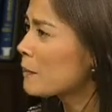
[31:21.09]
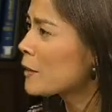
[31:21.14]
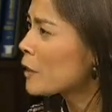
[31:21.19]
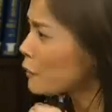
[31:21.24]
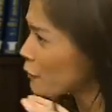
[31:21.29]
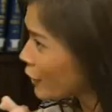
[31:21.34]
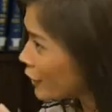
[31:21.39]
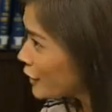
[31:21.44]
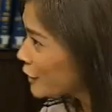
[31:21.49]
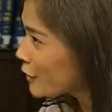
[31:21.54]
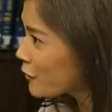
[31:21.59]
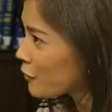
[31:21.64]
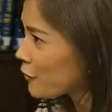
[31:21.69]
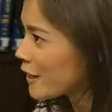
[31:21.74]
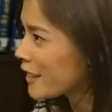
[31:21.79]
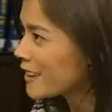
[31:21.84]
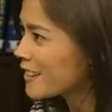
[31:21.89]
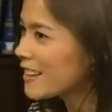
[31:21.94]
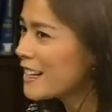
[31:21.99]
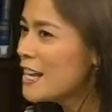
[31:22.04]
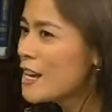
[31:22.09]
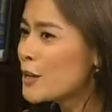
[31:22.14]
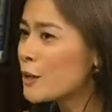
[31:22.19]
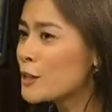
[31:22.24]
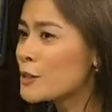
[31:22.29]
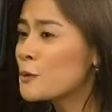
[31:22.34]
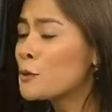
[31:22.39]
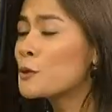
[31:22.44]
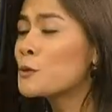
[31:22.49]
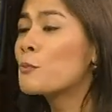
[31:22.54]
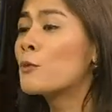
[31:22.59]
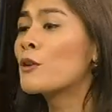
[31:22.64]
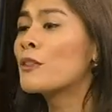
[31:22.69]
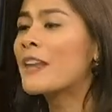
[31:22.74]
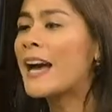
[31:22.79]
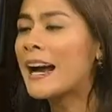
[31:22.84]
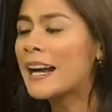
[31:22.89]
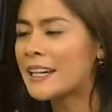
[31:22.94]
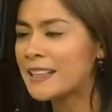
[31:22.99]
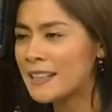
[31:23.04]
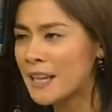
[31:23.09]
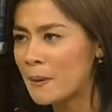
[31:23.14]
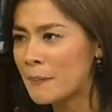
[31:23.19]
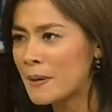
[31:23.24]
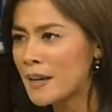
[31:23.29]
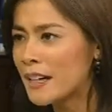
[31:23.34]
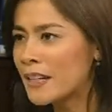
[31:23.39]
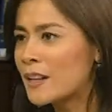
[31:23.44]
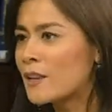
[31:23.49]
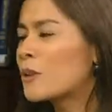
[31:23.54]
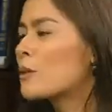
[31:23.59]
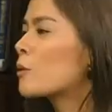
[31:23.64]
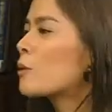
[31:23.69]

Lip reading: They're very different. He was more the academic,